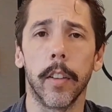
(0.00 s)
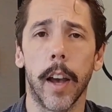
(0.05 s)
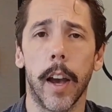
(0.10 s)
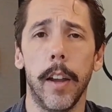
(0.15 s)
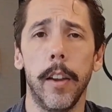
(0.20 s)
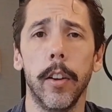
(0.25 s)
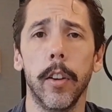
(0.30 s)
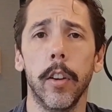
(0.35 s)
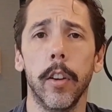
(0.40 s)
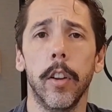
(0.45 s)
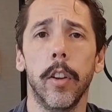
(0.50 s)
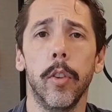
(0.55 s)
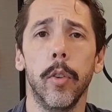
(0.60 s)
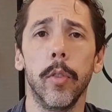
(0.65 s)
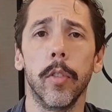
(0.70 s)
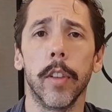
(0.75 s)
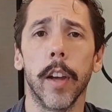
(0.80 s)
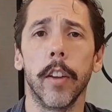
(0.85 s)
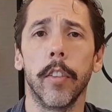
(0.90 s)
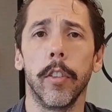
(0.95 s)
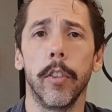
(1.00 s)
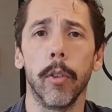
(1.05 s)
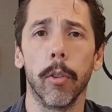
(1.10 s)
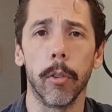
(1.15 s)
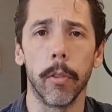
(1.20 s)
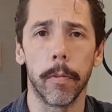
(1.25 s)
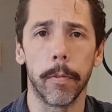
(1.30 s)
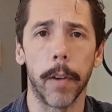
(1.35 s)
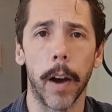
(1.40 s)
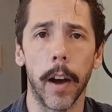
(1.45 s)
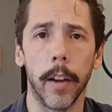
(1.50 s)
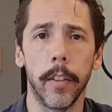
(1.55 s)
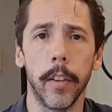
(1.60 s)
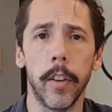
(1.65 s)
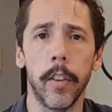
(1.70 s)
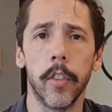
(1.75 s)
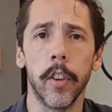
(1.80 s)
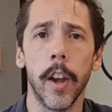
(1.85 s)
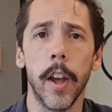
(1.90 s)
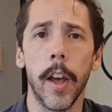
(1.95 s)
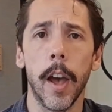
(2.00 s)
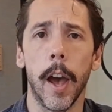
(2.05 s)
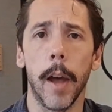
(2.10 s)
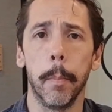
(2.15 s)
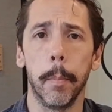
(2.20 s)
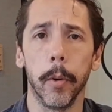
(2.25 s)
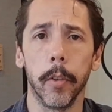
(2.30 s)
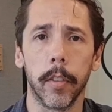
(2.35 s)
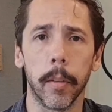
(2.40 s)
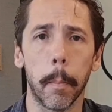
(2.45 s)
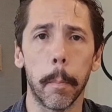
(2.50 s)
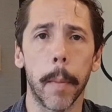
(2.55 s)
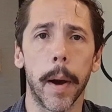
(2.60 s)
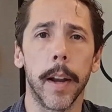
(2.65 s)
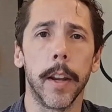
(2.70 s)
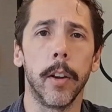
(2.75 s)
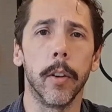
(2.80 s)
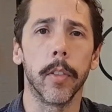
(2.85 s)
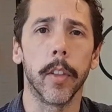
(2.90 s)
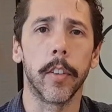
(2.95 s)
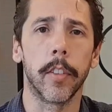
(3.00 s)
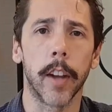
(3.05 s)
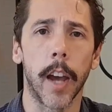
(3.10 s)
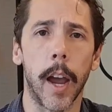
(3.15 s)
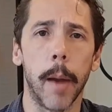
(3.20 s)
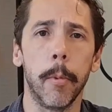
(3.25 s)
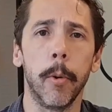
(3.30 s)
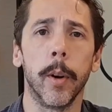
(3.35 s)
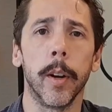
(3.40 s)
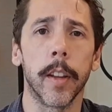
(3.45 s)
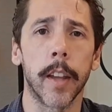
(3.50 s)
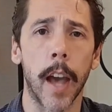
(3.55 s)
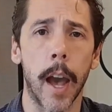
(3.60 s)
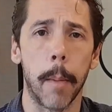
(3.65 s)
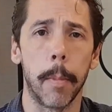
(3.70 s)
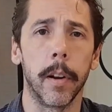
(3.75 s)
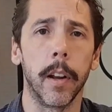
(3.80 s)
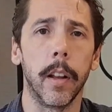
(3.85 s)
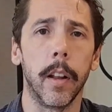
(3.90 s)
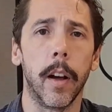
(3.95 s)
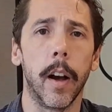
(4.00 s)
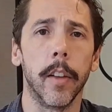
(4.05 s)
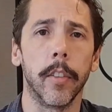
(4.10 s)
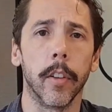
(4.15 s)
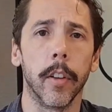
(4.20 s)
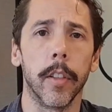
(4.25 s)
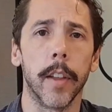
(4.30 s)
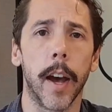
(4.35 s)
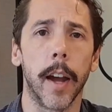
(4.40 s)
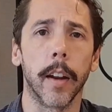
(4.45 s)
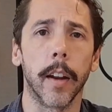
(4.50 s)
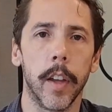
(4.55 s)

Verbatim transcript: Are you going to use that to your advantage and put some money on the table and capitalize on that?